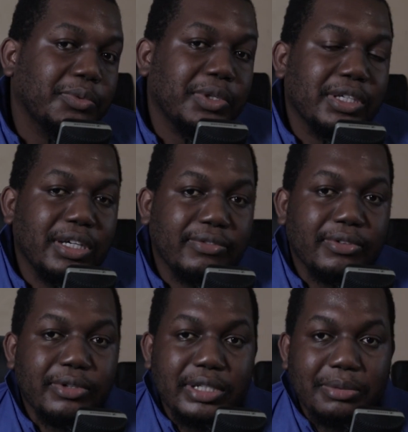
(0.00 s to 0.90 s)
the way, you have
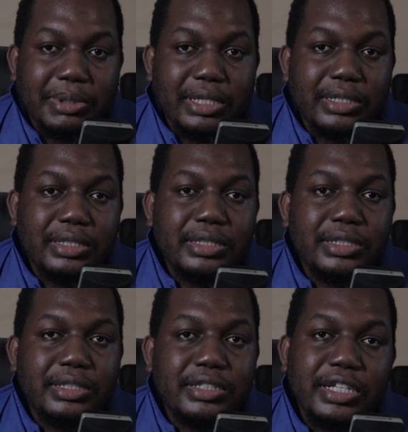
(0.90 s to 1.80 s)
to really make
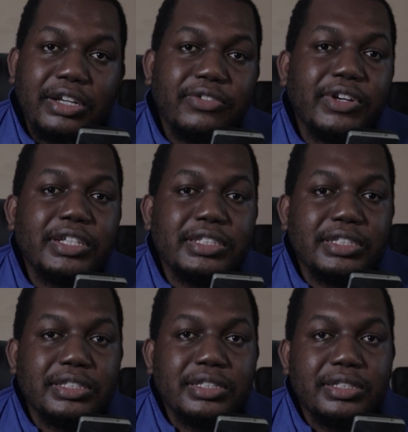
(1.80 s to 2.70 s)

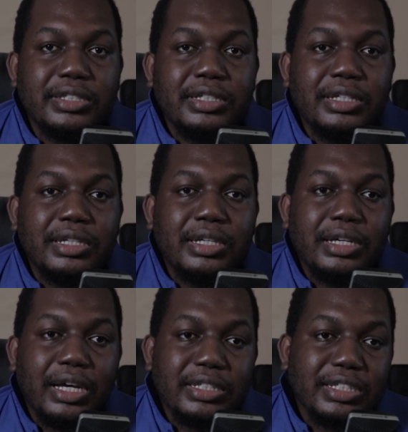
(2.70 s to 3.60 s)
sacrifices,
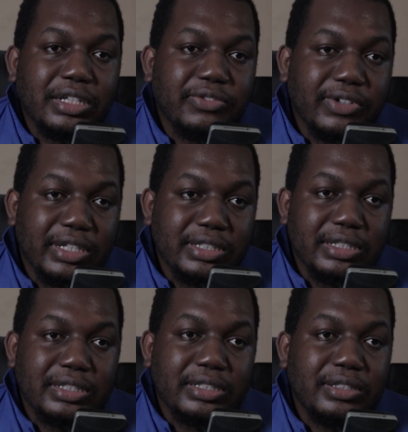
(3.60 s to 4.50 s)
and
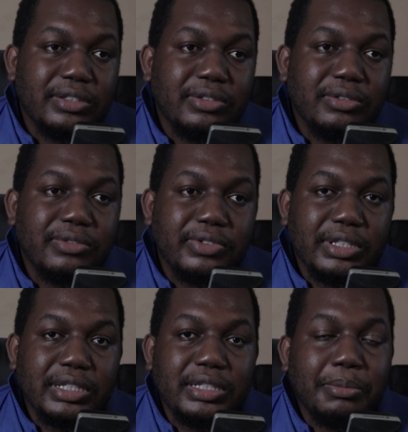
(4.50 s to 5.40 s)
sacrifices
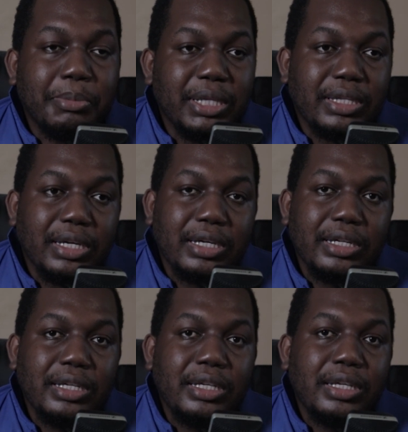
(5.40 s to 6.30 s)
for the better
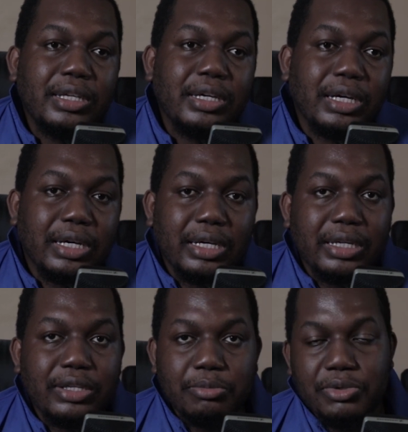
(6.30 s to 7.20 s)

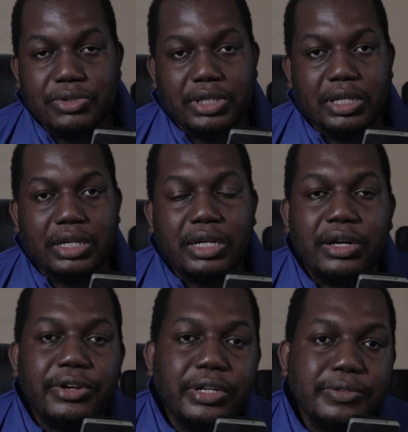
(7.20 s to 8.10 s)
your musical
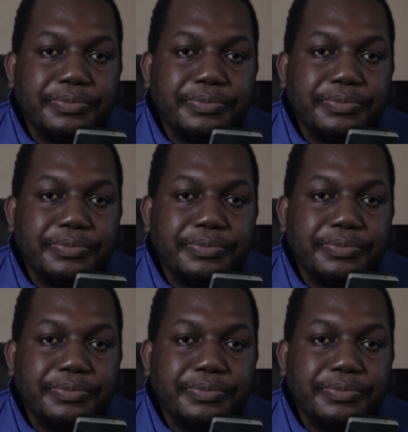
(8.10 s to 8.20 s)
career.